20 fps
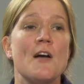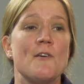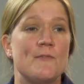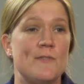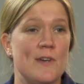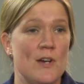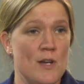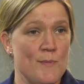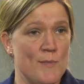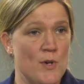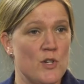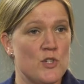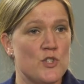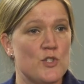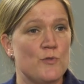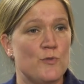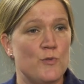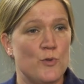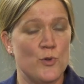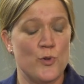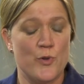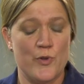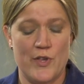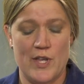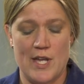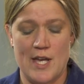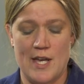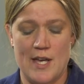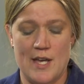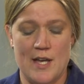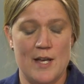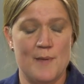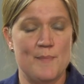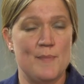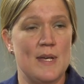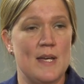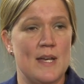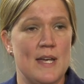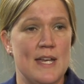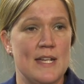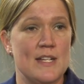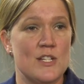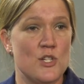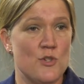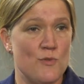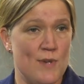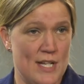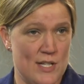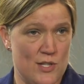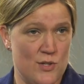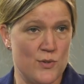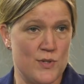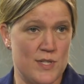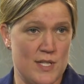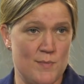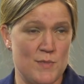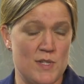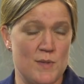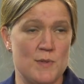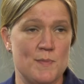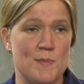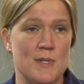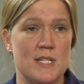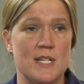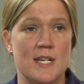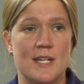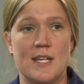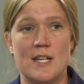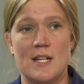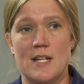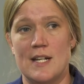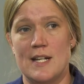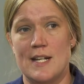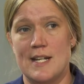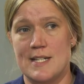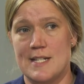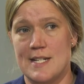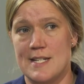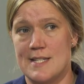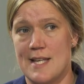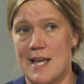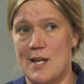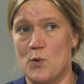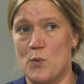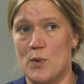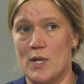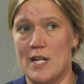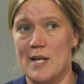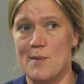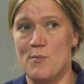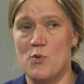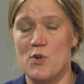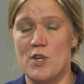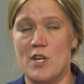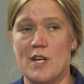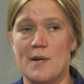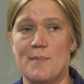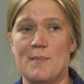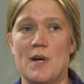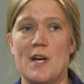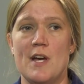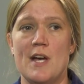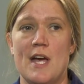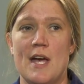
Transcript: Very much for the um, interictal symptoms, particularly disequilibrium